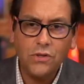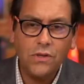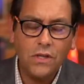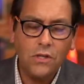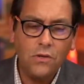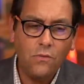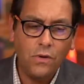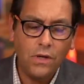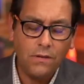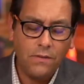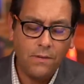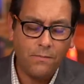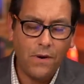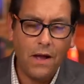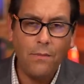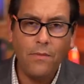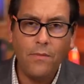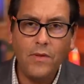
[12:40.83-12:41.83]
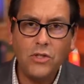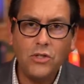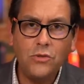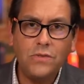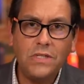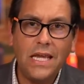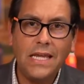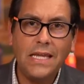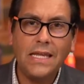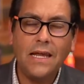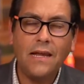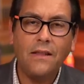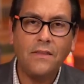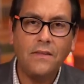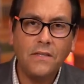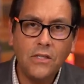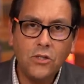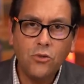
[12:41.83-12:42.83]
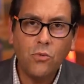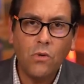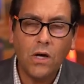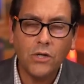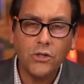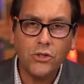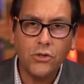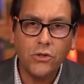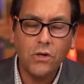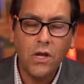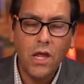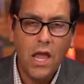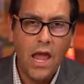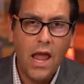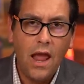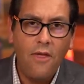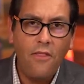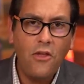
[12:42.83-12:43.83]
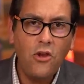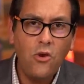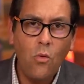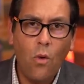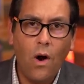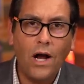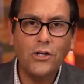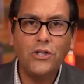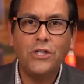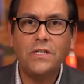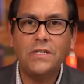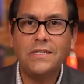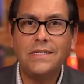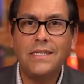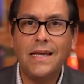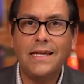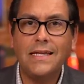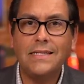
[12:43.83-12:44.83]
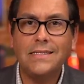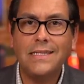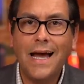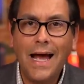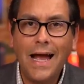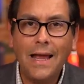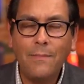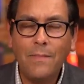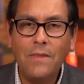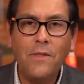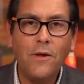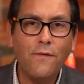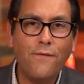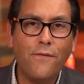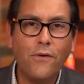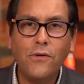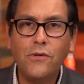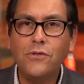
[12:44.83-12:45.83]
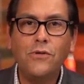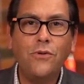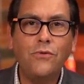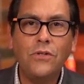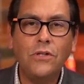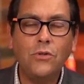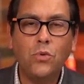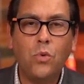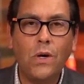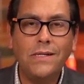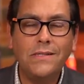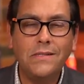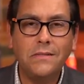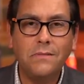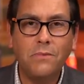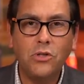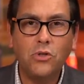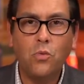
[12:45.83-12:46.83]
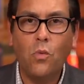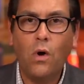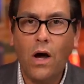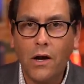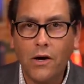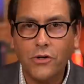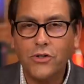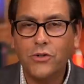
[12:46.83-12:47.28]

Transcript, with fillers: then you what the problem is you take it out of the dishwasher and then you wash it a second time and therefore you're using twice as much water.